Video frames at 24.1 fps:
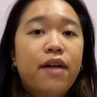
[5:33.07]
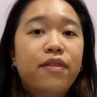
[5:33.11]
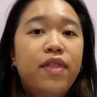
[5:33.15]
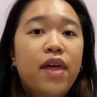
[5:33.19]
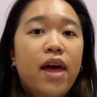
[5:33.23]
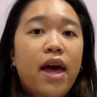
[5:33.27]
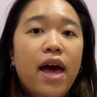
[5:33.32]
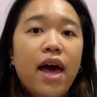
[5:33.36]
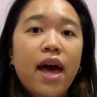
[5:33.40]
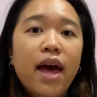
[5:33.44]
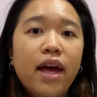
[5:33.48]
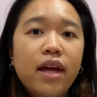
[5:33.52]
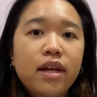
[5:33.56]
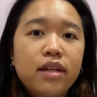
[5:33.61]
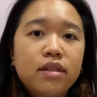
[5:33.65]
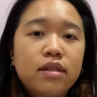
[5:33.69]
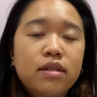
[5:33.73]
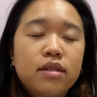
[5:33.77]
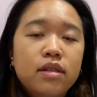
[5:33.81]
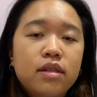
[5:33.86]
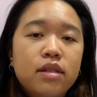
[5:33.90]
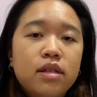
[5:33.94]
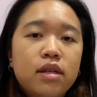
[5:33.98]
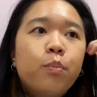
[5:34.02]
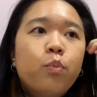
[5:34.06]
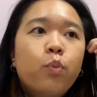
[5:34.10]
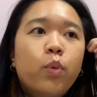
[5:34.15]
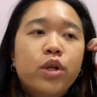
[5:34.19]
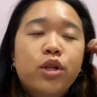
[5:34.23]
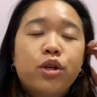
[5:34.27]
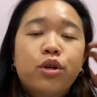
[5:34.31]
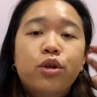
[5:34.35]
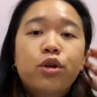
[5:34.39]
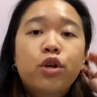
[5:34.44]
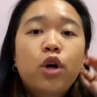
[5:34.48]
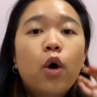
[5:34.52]
the end, when
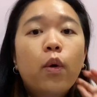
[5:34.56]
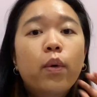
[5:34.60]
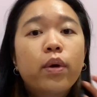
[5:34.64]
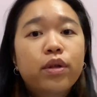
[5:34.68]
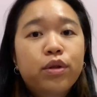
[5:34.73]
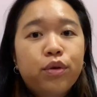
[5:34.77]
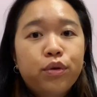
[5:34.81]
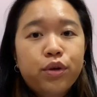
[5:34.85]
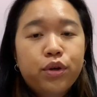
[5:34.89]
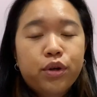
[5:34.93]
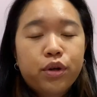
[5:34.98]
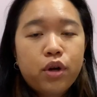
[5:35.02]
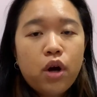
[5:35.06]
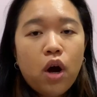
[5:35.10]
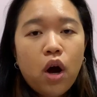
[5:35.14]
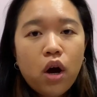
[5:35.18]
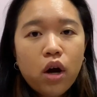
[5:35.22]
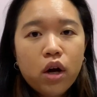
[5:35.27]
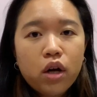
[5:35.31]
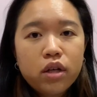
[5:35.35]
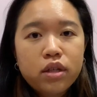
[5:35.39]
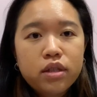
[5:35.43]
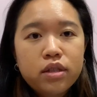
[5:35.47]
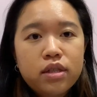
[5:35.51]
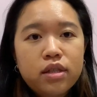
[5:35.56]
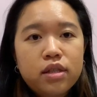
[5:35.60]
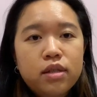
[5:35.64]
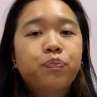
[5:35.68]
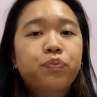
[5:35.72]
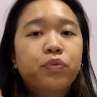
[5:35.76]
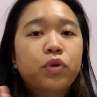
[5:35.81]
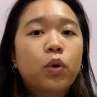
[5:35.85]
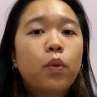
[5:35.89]
you're going through your cards,